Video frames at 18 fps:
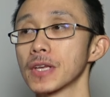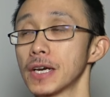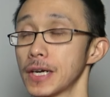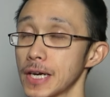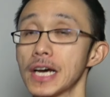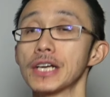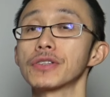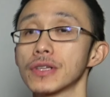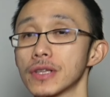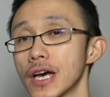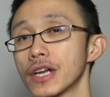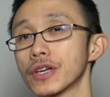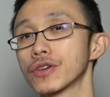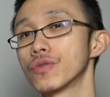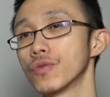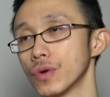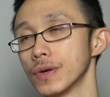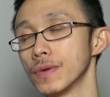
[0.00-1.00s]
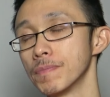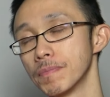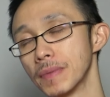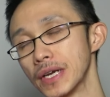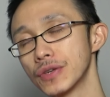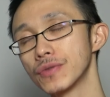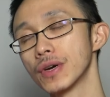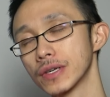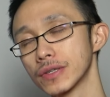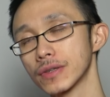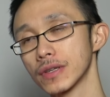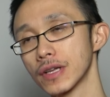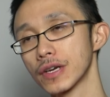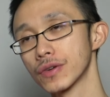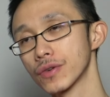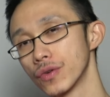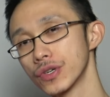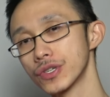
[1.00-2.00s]
it asks a lot of it make you ask a
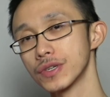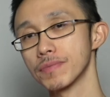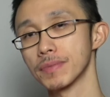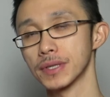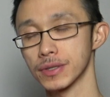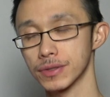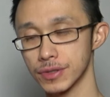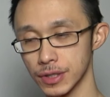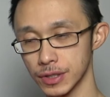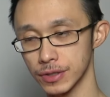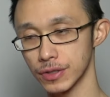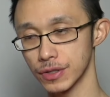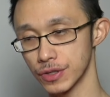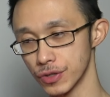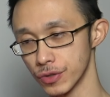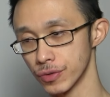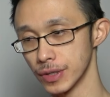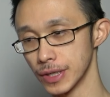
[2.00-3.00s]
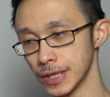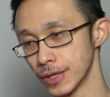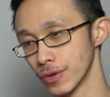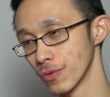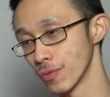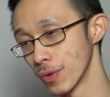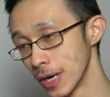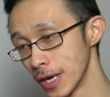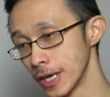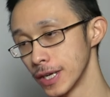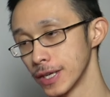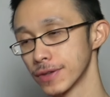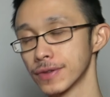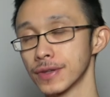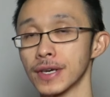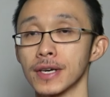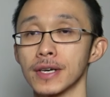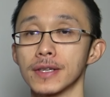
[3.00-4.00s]
lot of questions, but it doesn't do it in a way
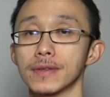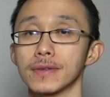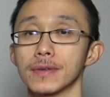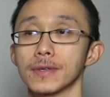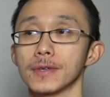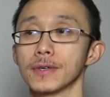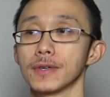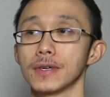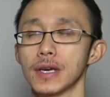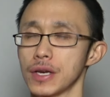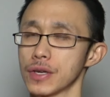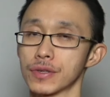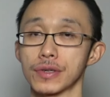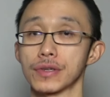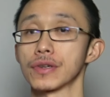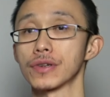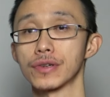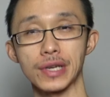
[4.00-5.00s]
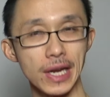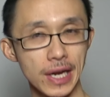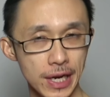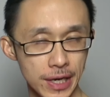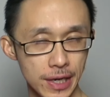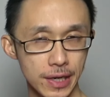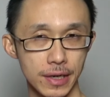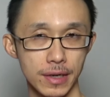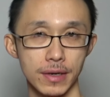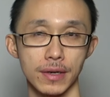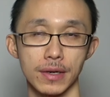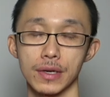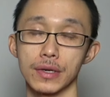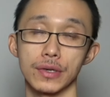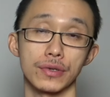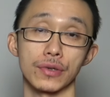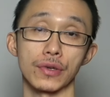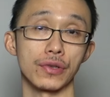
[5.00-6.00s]
that it's entertaining,
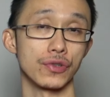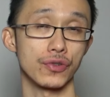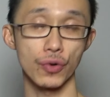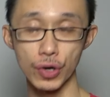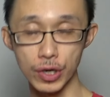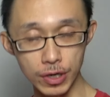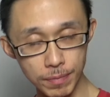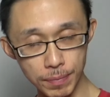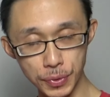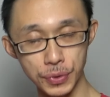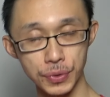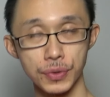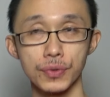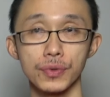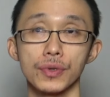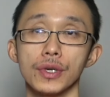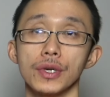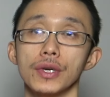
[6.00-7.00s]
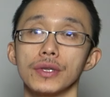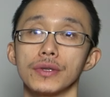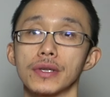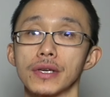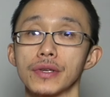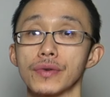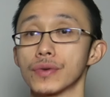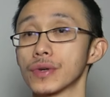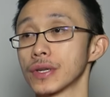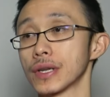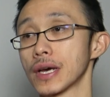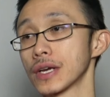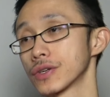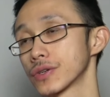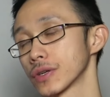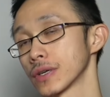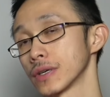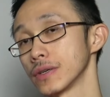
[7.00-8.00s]
it's enjoyable, that you can
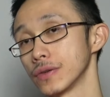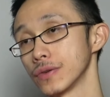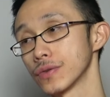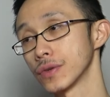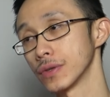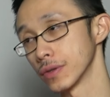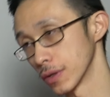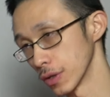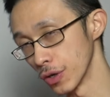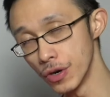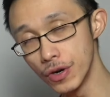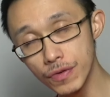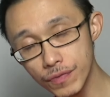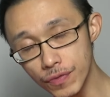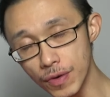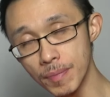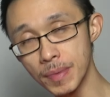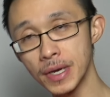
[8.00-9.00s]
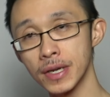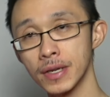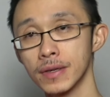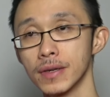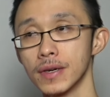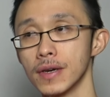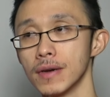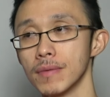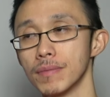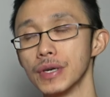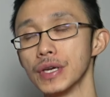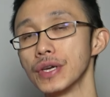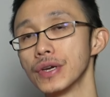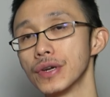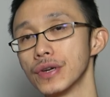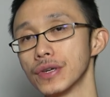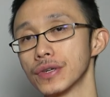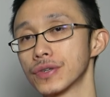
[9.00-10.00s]
actually you can learn from it. But
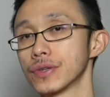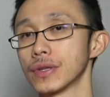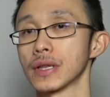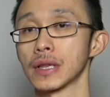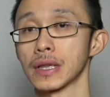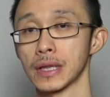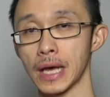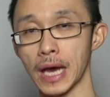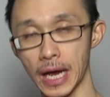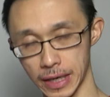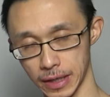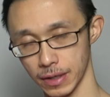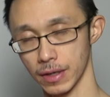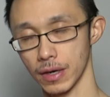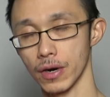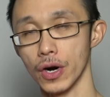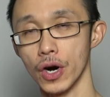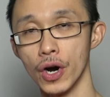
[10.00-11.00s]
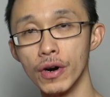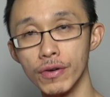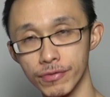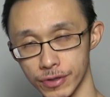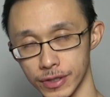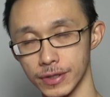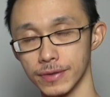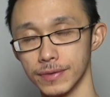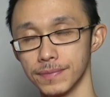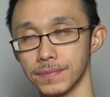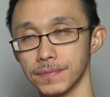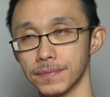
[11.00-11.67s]
here is lack of it.